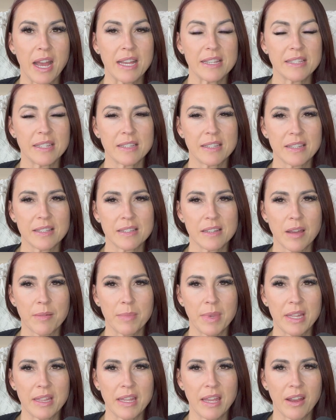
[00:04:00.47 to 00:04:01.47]
it does not
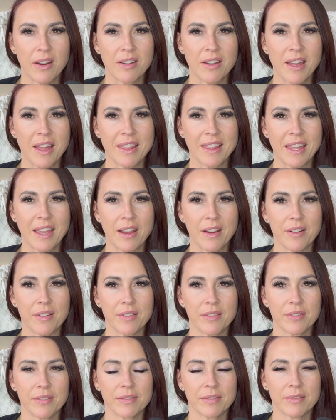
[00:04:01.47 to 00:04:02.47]
mean they are not there.
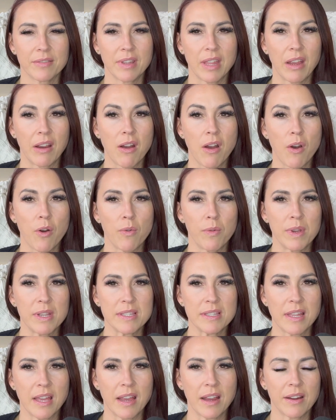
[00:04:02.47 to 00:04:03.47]
They are always
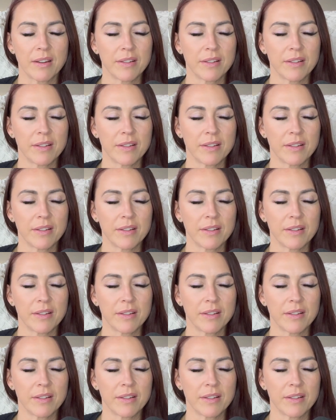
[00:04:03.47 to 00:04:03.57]
there.